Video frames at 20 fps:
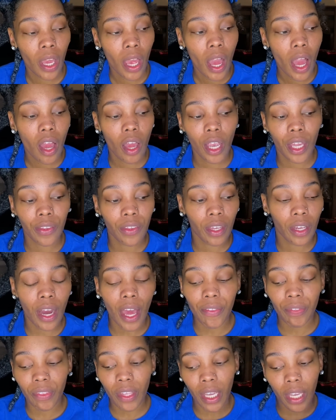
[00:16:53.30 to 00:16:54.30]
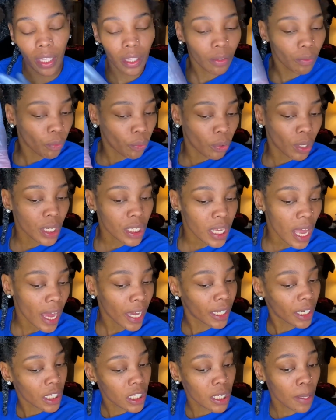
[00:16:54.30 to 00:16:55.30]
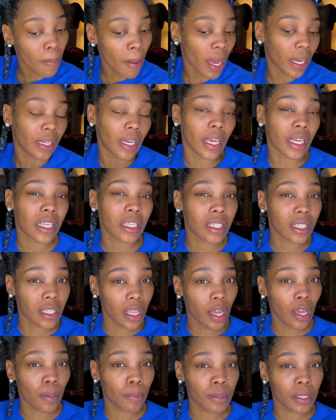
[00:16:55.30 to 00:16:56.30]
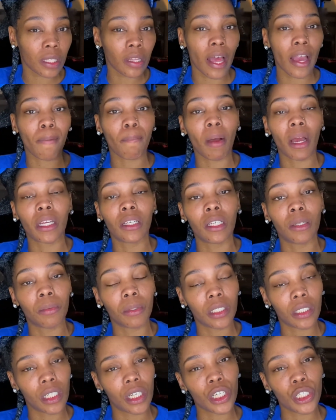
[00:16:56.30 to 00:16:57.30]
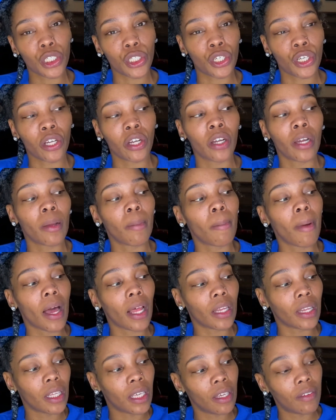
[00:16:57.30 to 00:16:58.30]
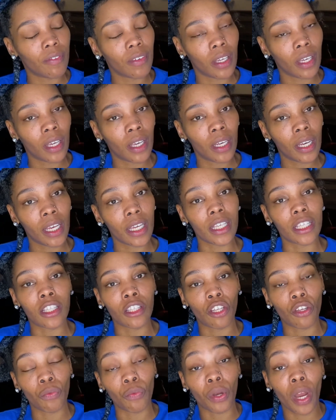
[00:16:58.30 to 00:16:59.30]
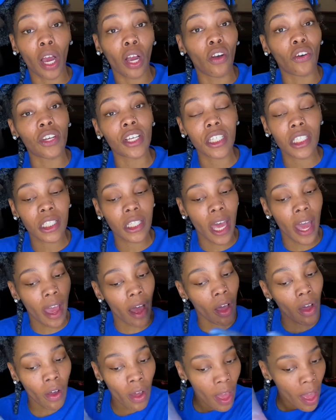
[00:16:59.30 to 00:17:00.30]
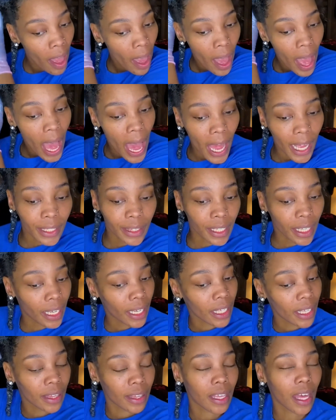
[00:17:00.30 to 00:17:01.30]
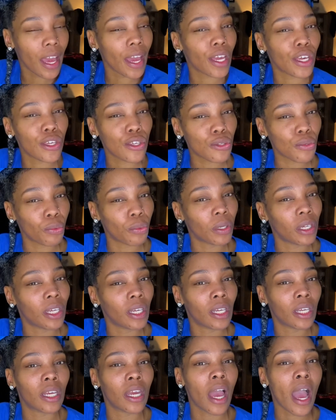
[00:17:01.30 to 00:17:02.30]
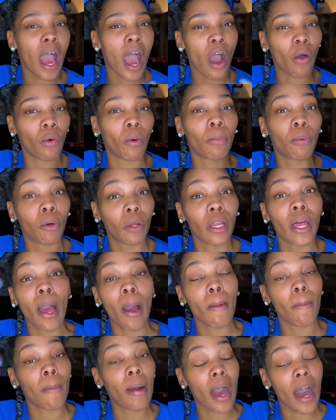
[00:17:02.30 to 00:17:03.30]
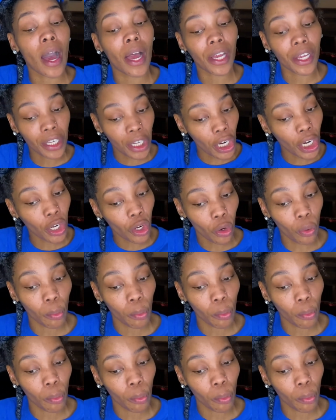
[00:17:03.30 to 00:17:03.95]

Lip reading: And then I think once I get to my next steps, like my deep conditioner and my leave-in, and when I go to style, I think that is when I will pull out my Curacoat